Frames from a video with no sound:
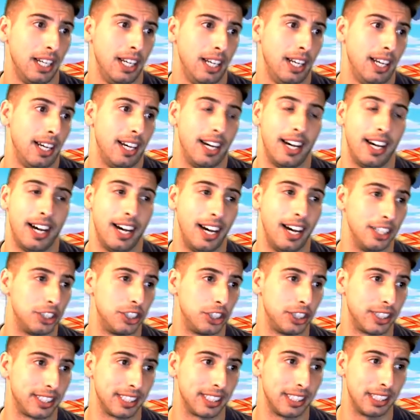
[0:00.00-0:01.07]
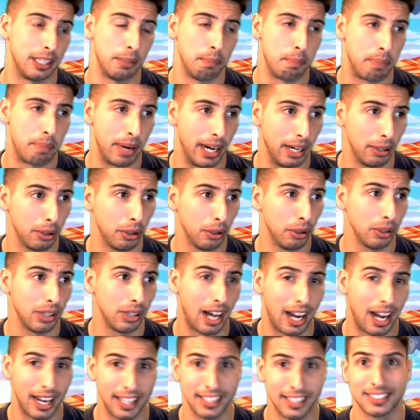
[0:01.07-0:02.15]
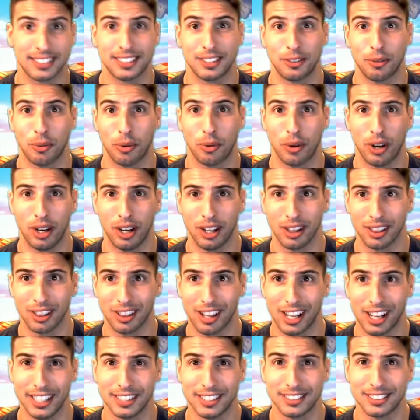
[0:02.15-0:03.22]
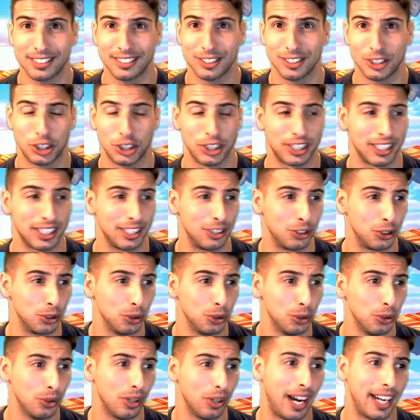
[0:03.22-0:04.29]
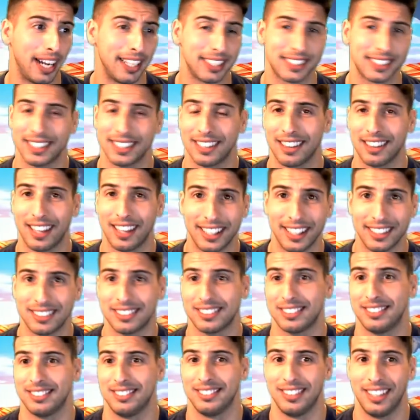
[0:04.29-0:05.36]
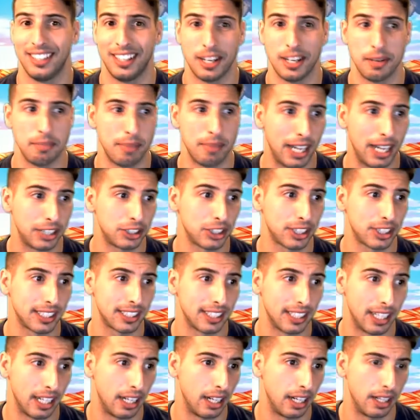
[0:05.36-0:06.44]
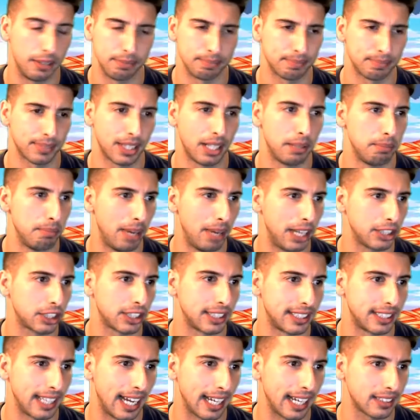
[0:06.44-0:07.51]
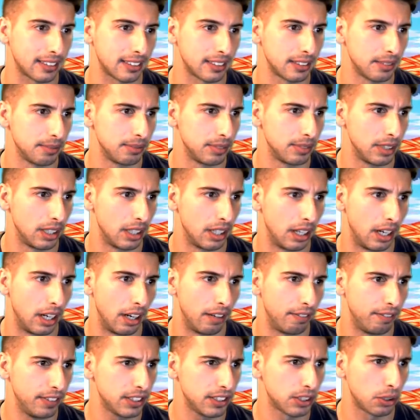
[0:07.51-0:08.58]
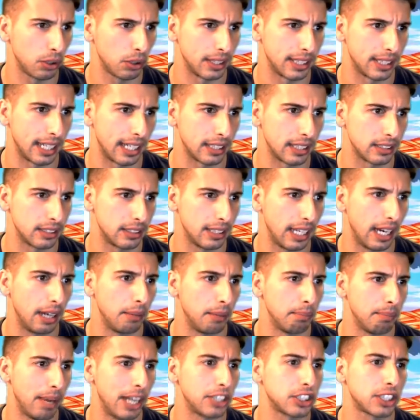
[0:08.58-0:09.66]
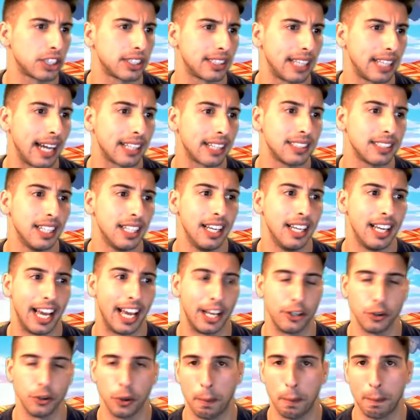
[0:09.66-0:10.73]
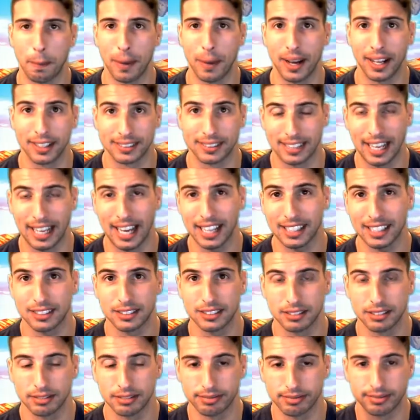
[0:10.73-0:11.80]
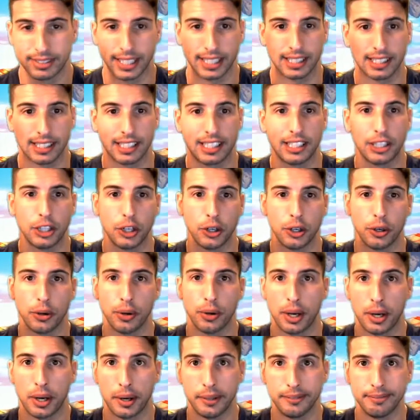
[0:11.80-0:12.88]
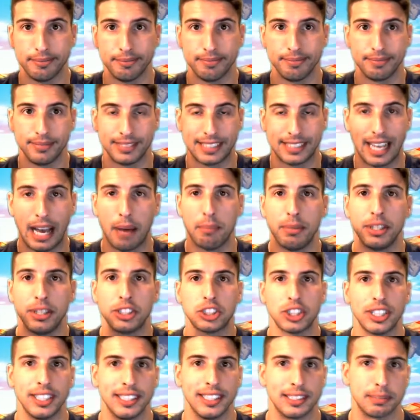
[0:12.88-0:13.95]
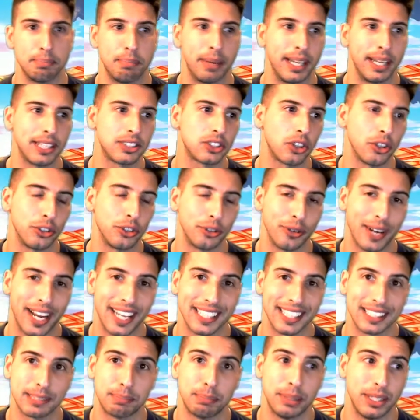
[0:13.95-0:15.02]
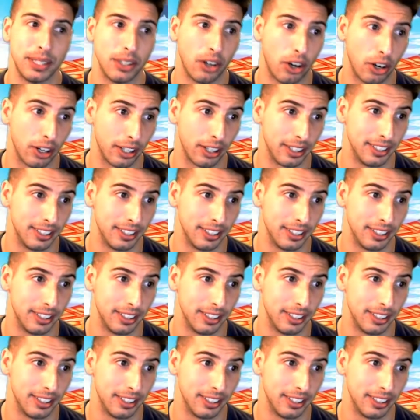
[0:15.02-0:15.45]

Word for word: Uh, she can imperil ice and uh, light. She can do ice and light uh, magic uh, magic attacks, uh, physical attacks. Yeah, magic attacks, and her attack technically her damage is based on her SPR,